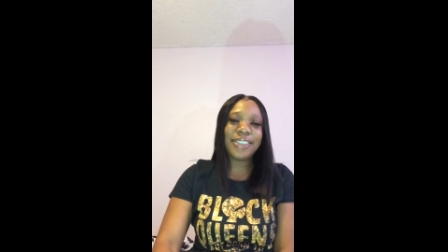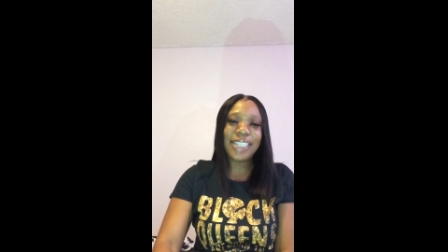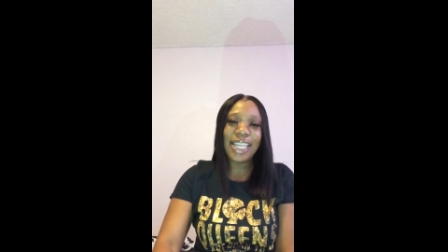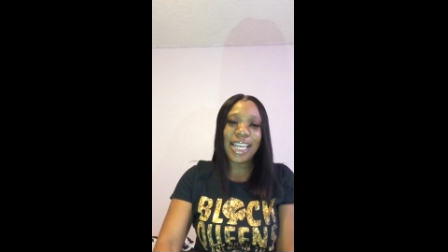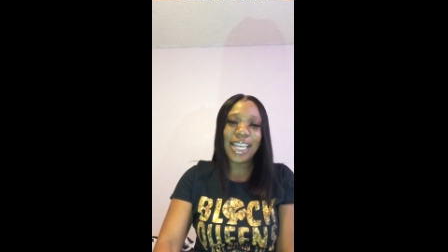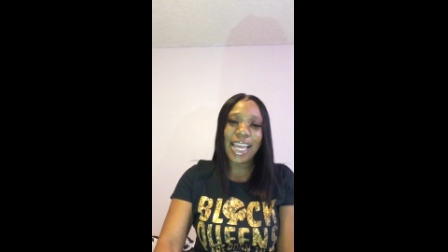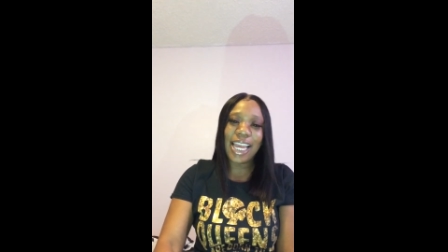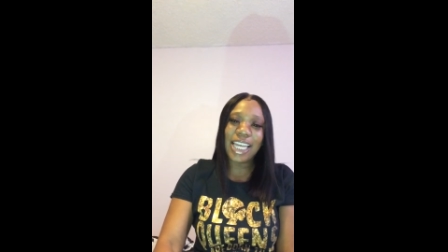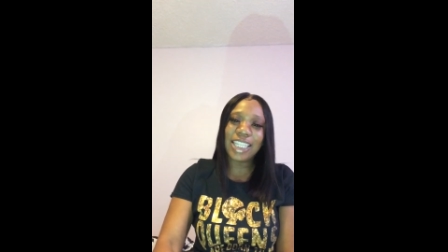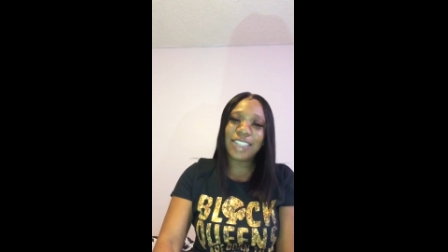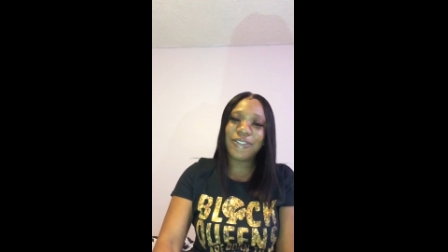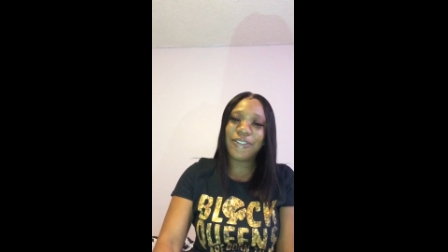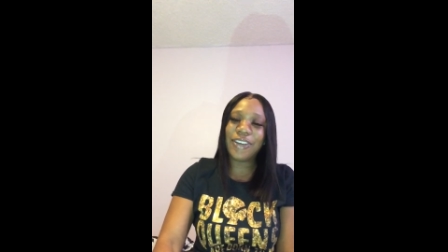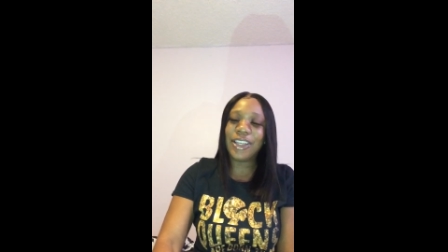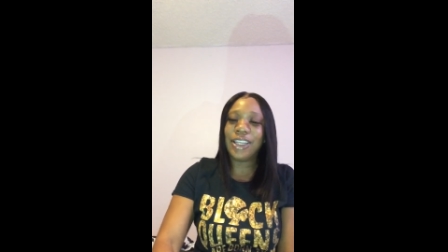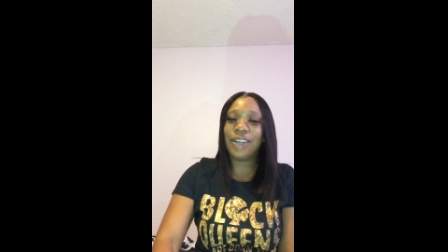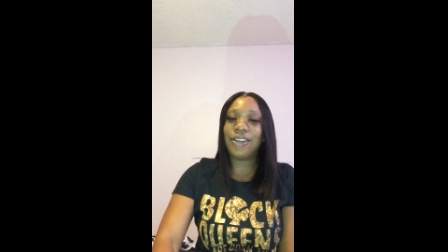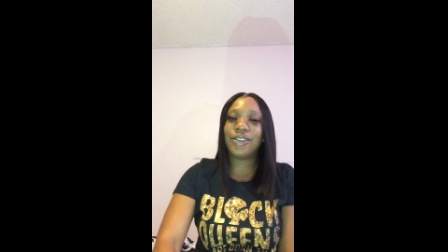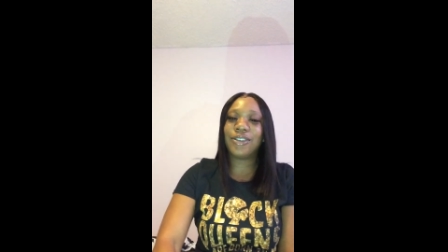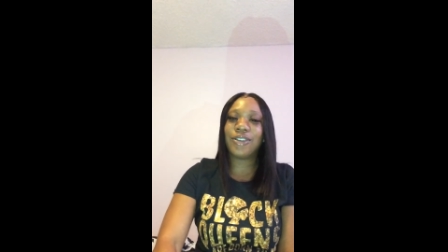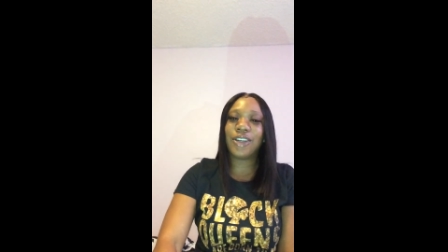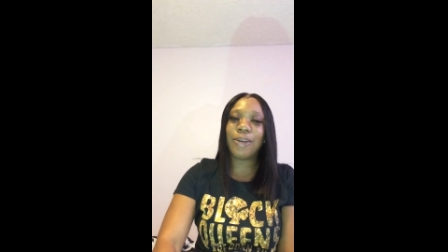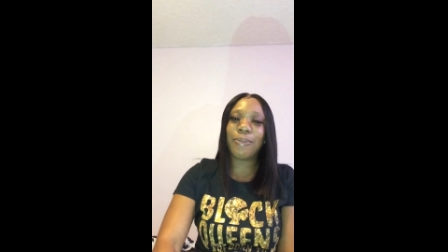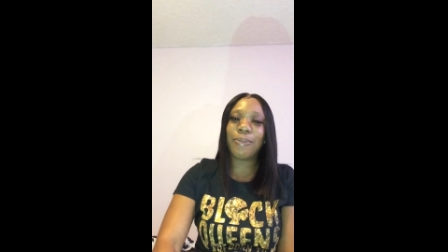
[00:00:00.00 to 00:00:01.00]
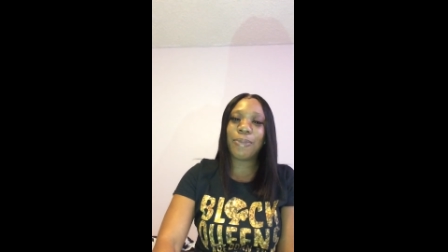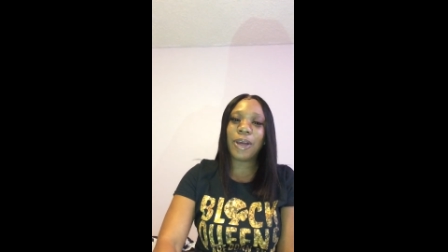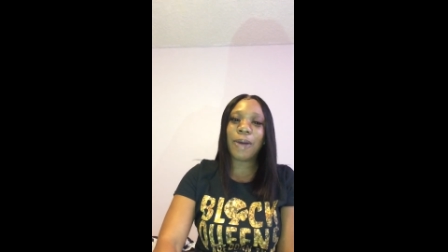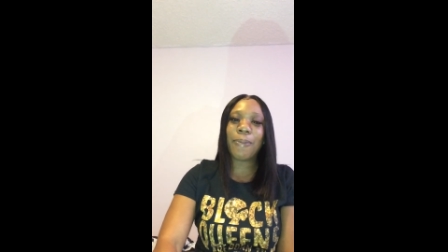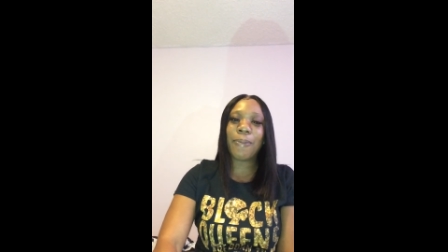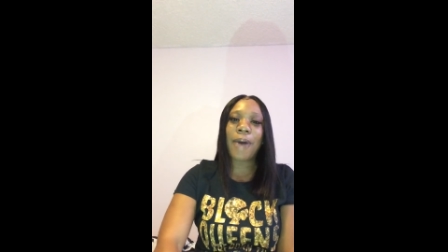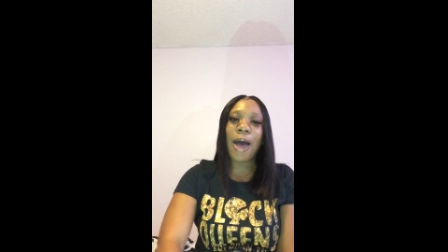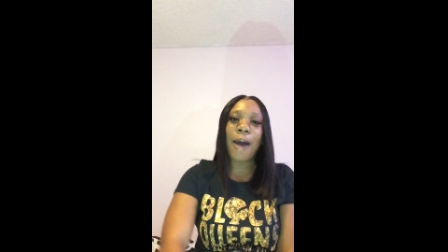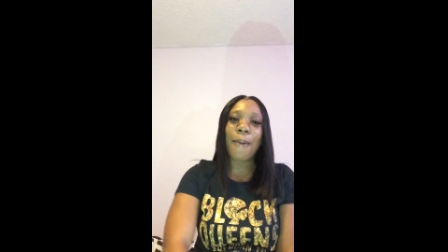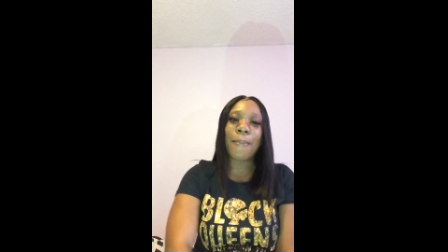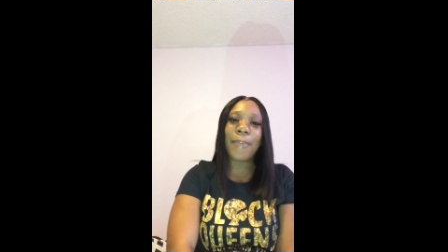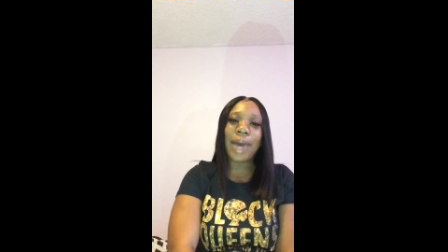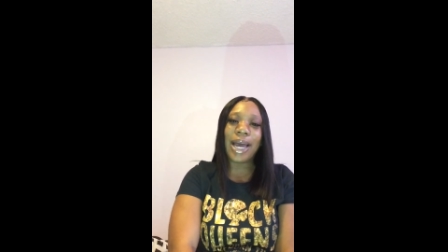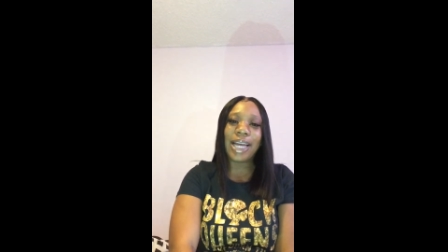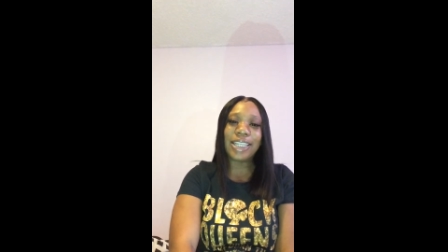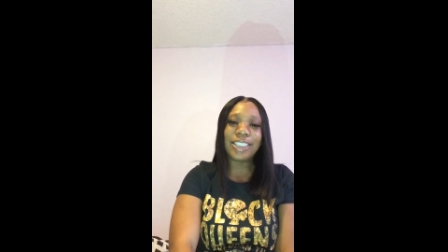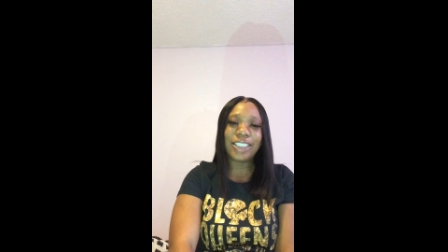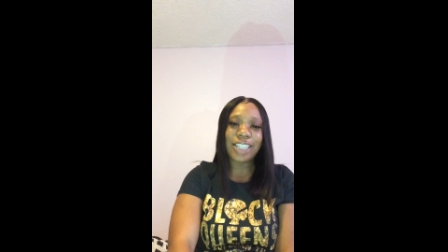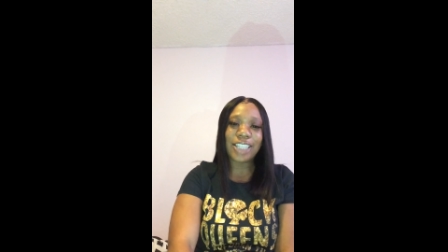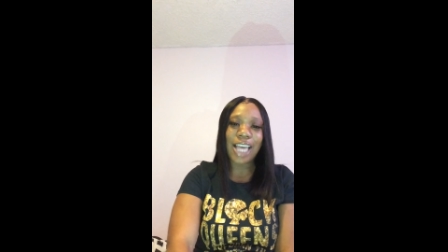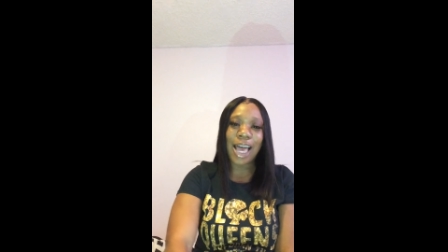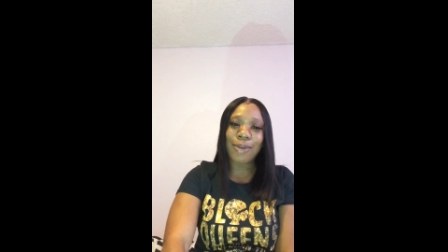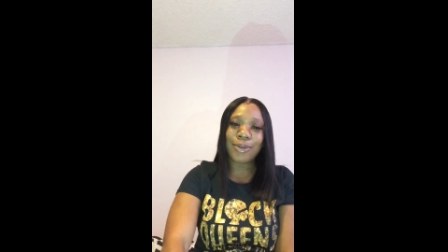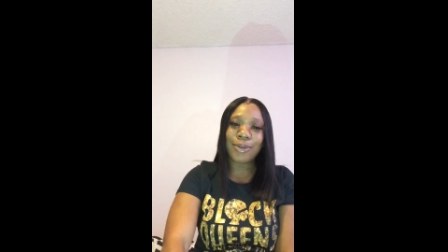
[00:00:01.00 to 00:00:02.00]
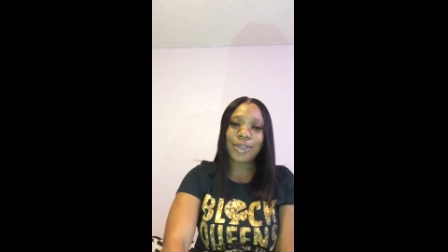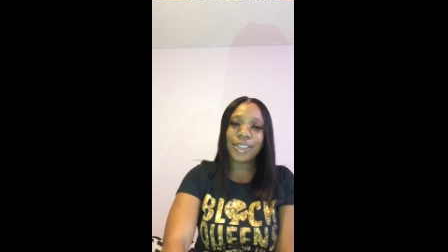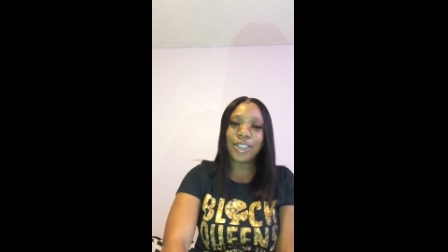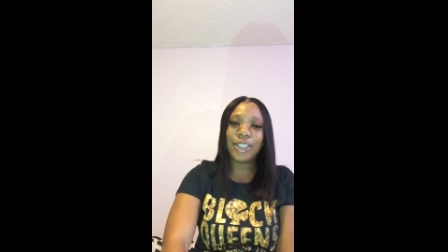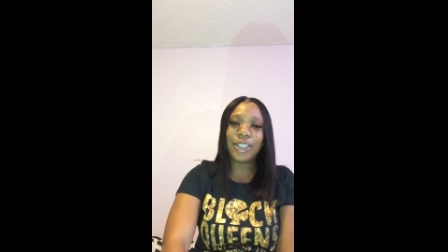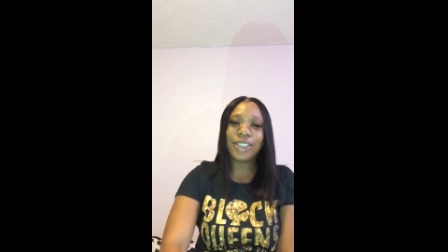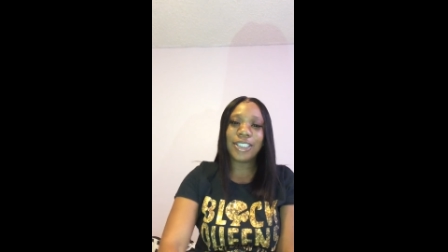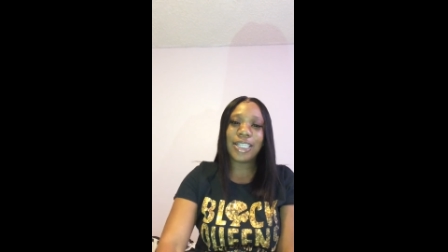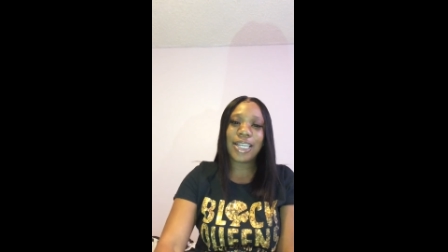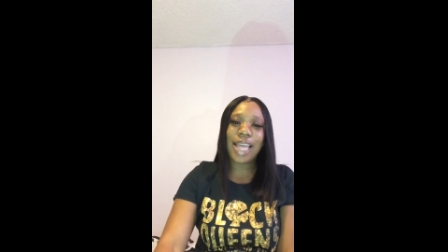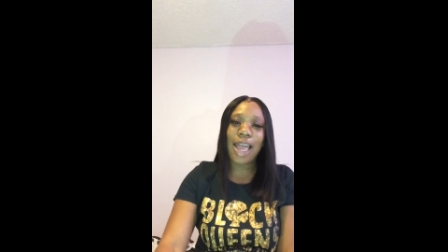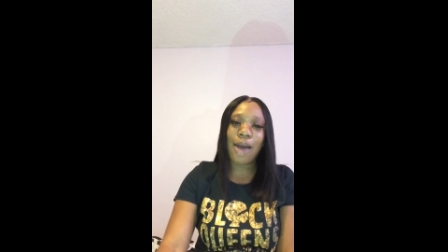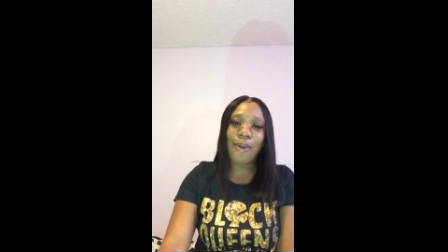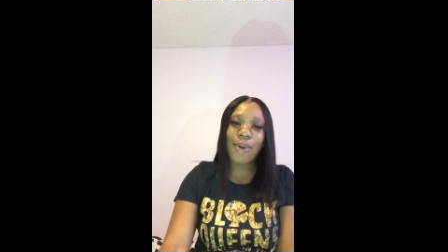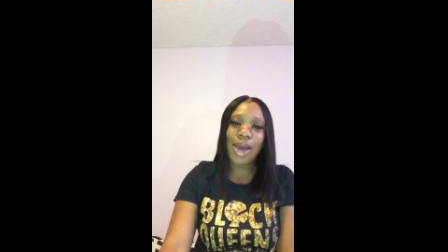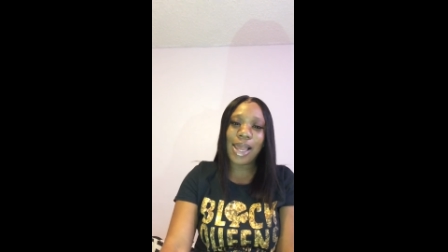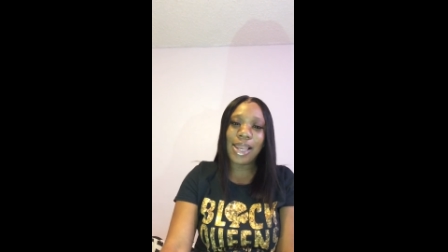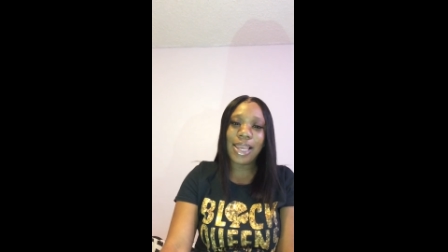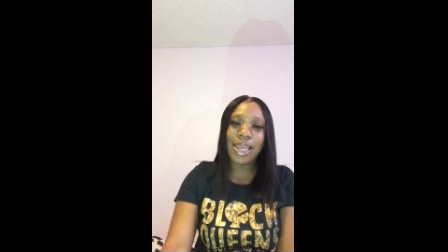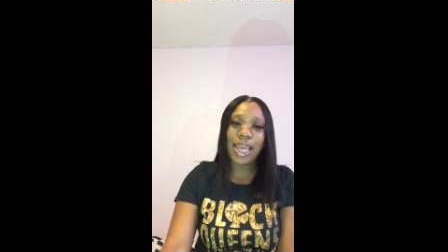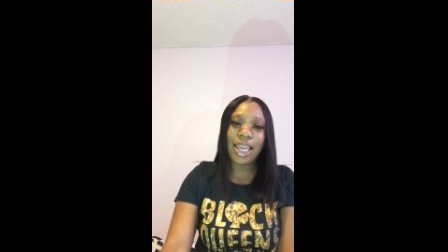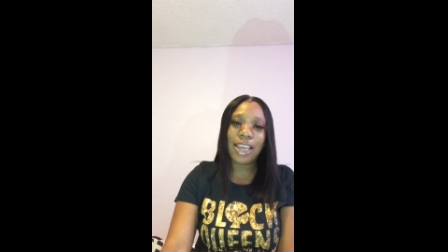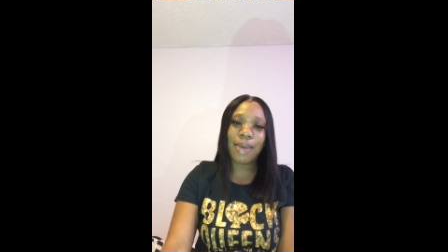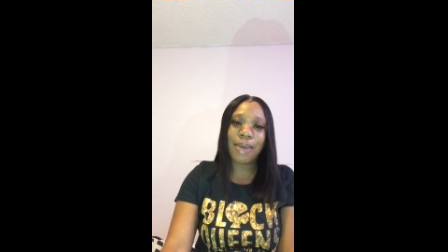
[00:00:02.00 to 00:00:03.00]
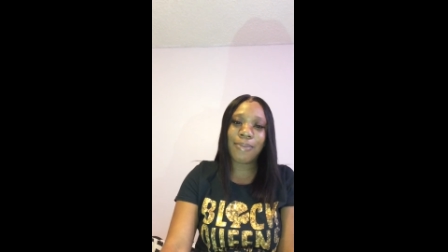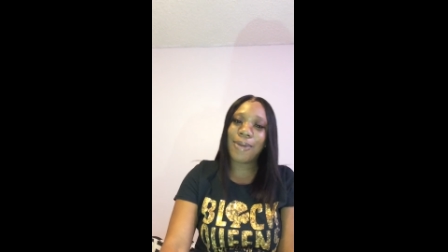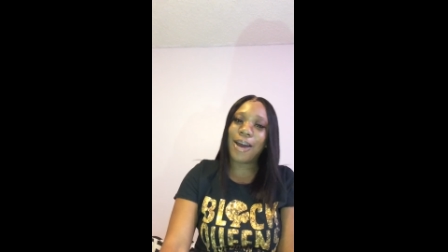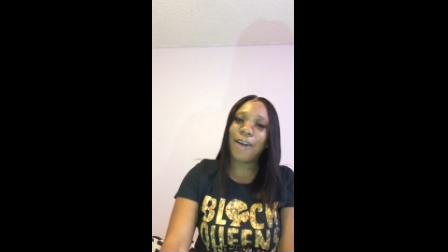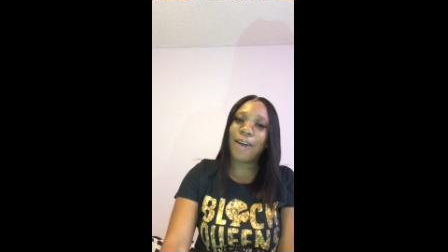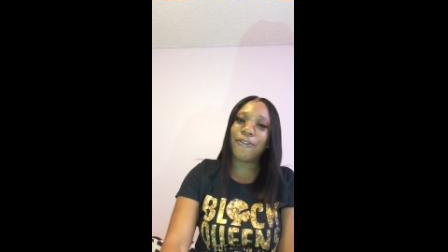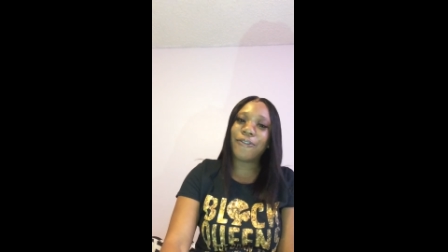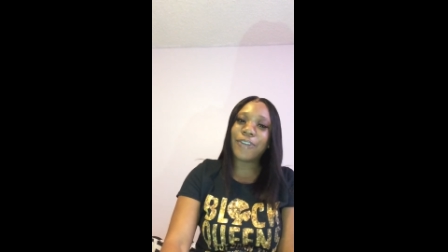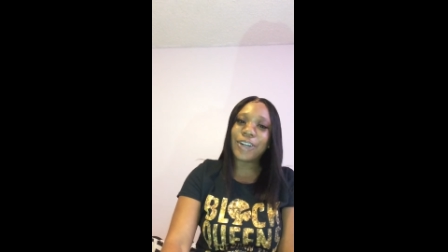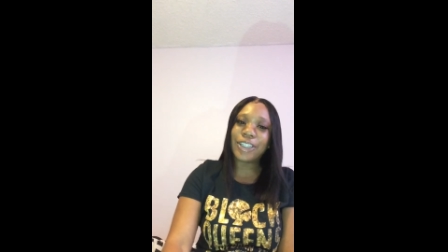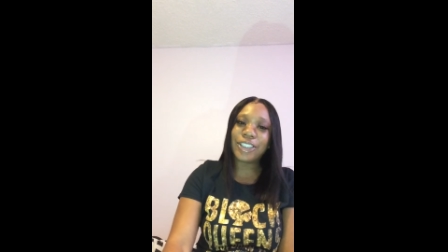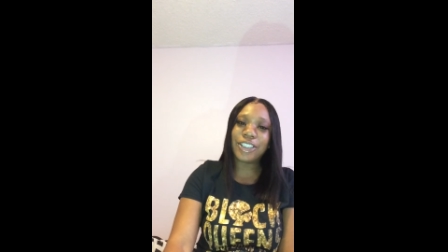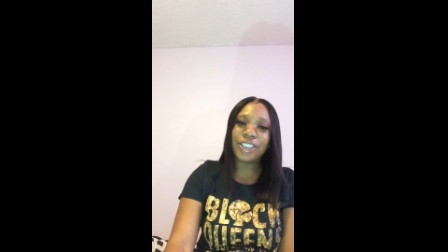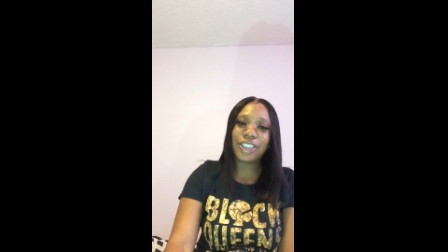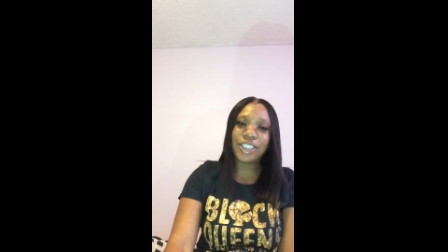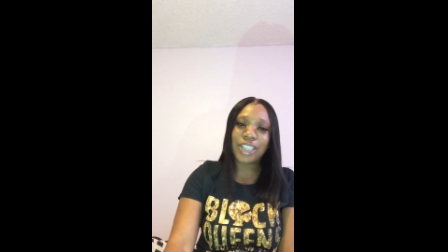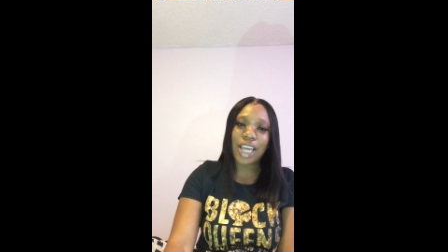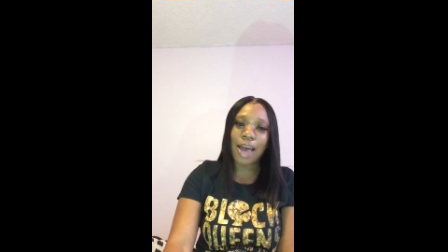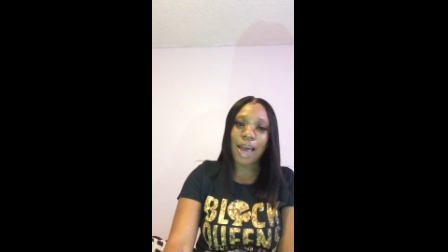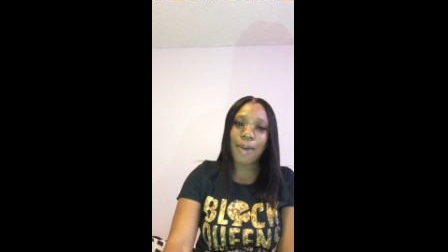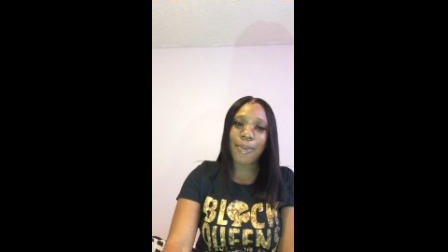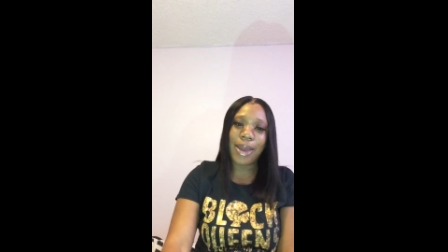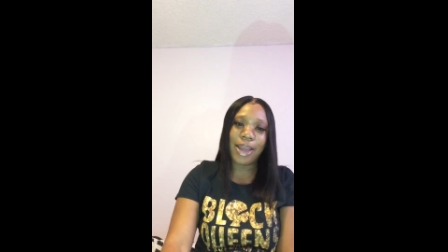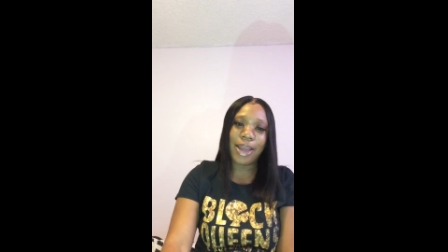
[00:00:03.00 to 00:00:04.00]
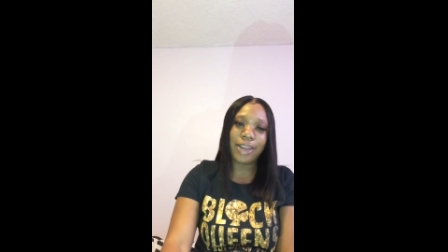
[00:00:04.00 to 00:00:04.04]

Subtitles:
Today's video is going to be about my job search and how I landed my first job